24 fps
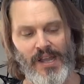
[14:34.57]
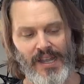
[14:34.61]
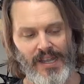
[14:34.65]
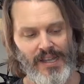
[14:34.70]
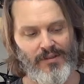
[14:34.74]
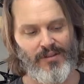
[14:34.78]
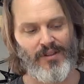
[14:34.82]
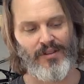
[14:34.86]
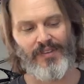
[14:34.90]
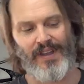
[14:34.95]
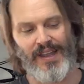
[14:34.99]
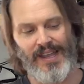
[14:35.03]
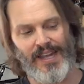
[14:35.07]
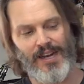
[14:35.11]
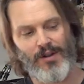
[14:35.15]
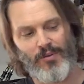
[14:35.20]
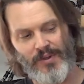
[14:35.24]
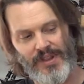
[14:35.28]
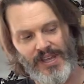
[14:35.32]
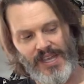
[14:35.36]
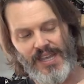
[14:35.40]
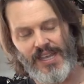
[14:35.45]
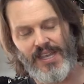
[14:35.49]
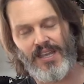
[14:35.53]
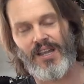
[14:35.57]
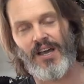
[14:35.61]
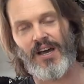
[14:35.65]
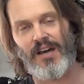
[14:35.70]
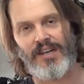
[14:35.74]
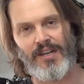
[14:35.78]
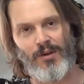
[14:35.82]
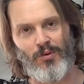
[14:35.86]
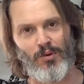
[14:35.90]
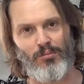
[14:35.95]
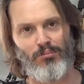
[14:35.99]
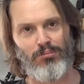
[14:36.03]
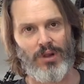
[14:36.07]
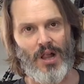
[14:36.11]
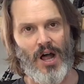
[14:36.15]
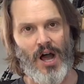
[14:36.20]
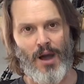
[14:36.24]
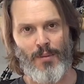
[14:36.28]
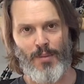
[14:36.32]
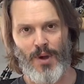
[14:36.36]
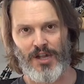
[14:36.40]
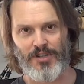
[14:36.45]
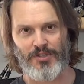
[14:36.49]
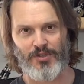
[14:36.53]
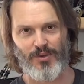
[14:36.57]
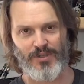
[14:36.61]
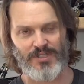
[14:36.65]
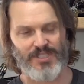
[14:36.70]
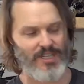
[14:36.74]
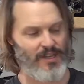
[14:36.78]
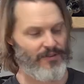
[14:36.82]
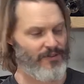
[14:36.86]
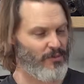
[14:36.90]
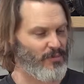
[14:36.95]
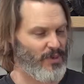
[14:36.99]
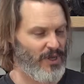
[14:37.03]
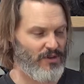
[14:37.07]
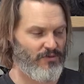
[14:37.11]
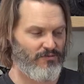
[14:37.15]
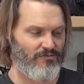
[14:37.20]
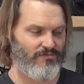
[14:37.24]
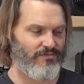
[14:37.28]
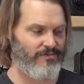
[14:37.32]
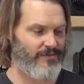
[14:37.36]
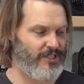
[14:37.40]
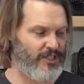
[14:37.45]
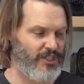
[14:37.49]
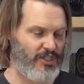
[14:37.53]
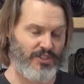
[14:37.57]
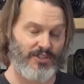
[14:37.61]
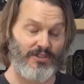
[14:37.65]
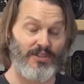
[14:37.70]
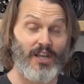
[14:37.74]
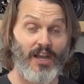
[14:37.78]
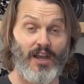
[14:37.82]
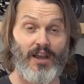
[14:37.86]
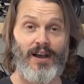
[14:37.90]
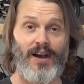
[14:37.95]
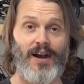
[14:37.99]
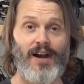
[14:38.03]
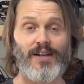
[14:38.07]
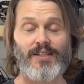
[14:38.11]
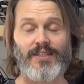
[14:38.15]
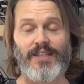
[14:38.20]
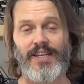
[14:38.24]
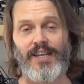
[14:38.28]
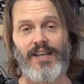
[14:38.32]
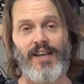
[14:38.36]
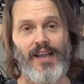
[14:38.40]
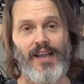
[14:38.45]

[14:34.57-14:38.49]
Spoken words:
Even if I hit it with a heat gun, it would blob onto itself. It'd be just ugly.